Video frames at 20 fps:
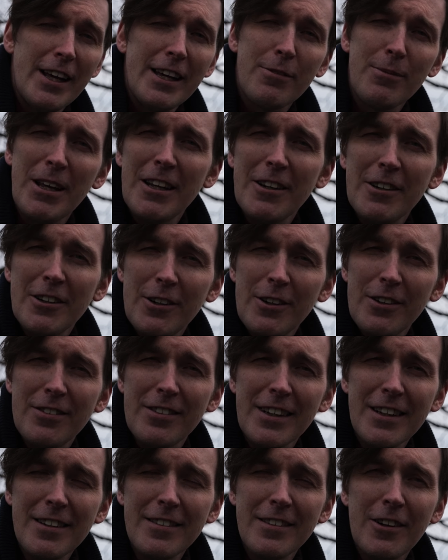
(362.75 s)
like me, you're a
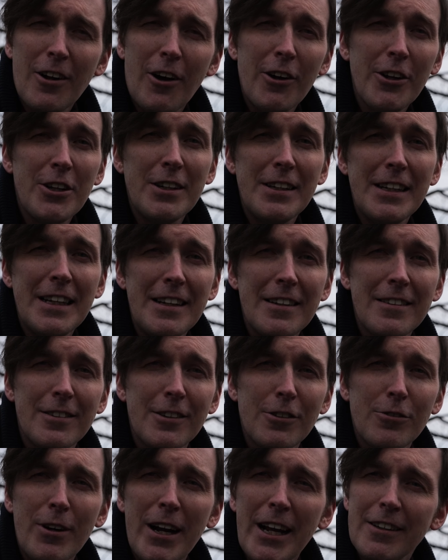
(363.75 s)
citizen, all you need is
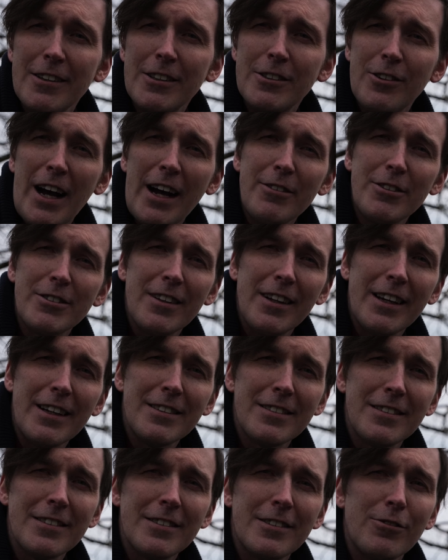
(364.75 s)
your regular driver's
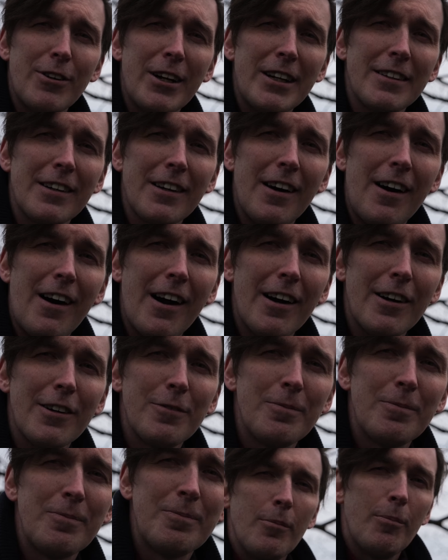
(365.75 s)
license to rent a car.
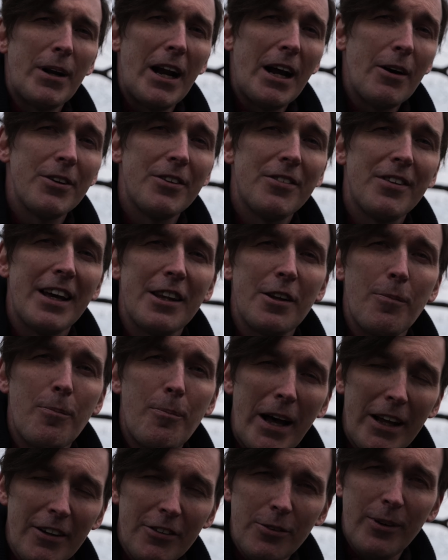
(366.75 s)
But I would say the
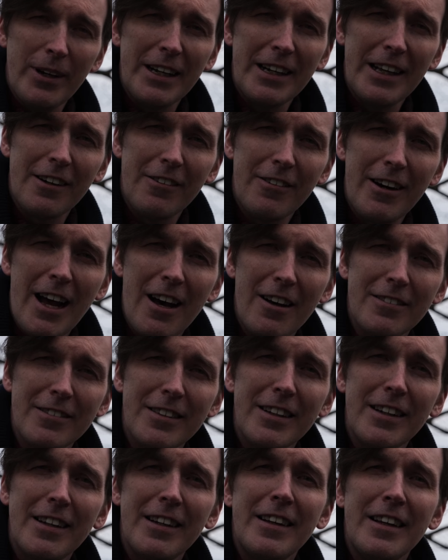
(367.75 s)
best way to get
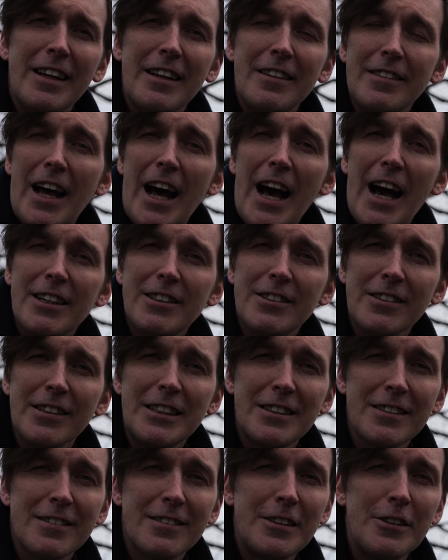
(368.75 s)
around is
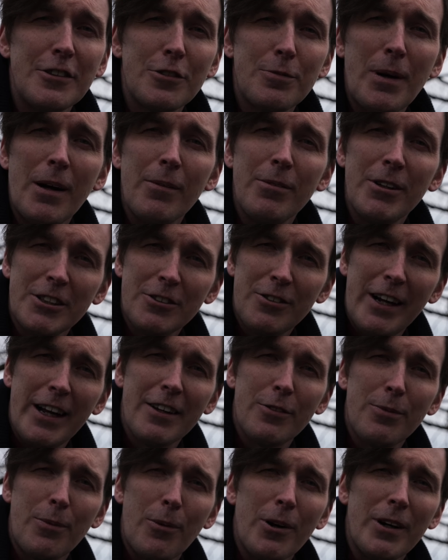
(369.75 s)
actually just to use public
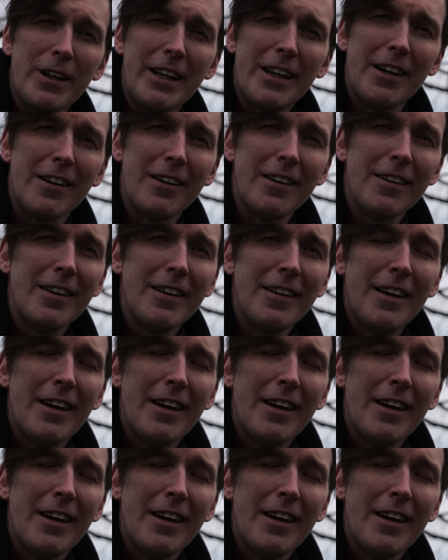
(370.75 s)
transport here.